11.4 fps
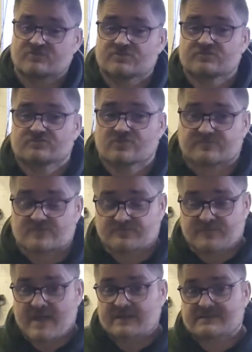And you know for a
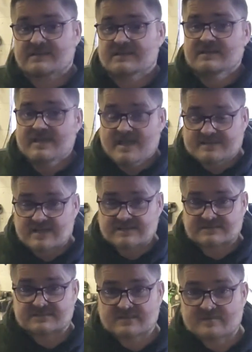fact, head
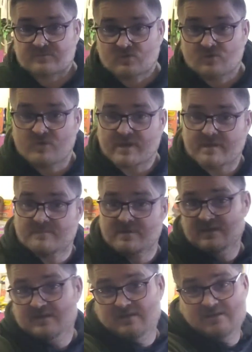gasket's going to blow when I'm
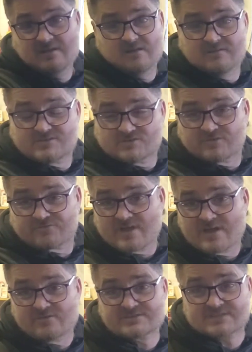2 or 3
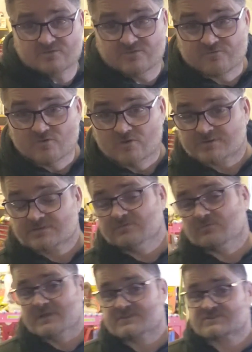hours down the road,
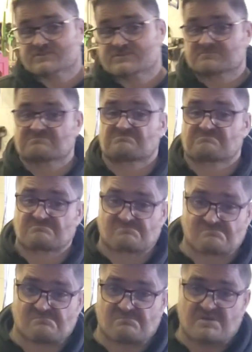which
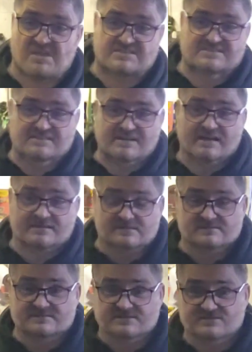isn't an ideal
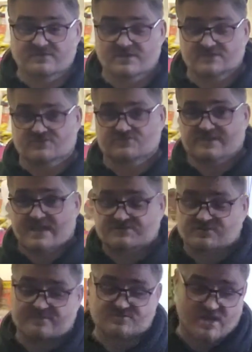situation. So yeah,
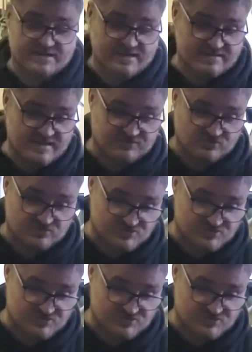so I'm trying to get that done.